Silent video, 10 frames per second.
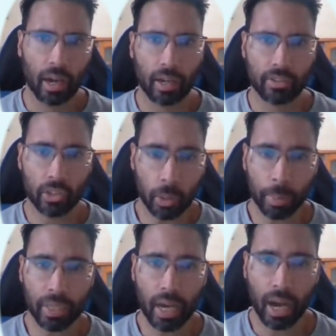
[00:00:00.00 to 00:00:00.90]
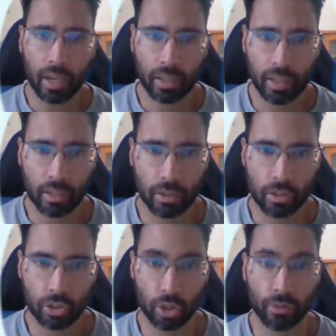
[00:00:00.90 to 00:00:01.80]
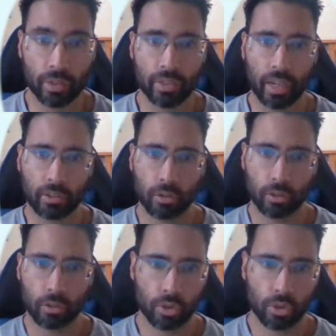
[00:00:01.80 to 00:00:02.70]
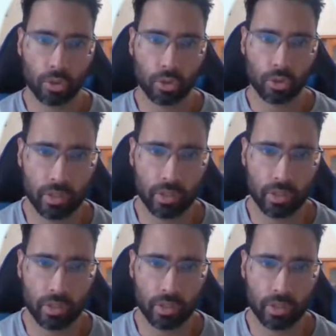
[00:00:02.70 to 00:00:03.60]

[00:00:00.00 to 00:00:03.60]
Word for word: uh, C P I in the service sector, so services,